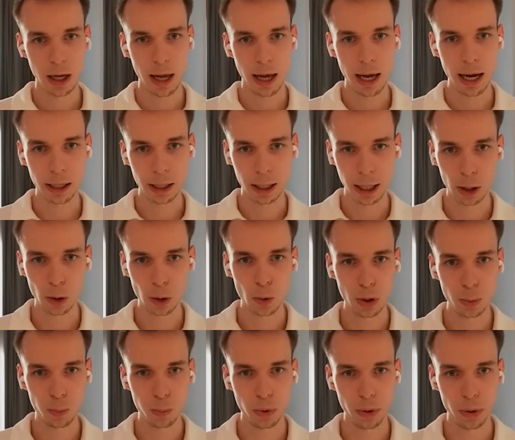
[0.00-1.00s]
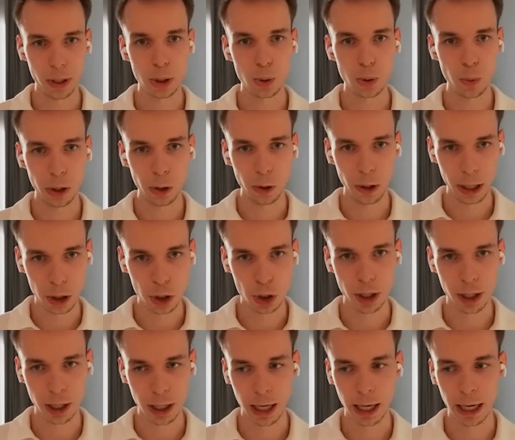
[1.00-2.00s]
and get to the point where you
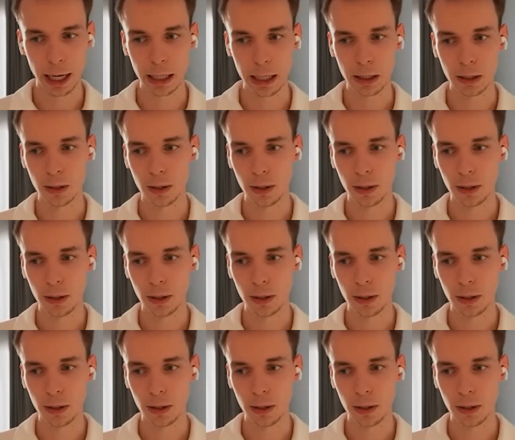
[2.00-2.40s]
actually can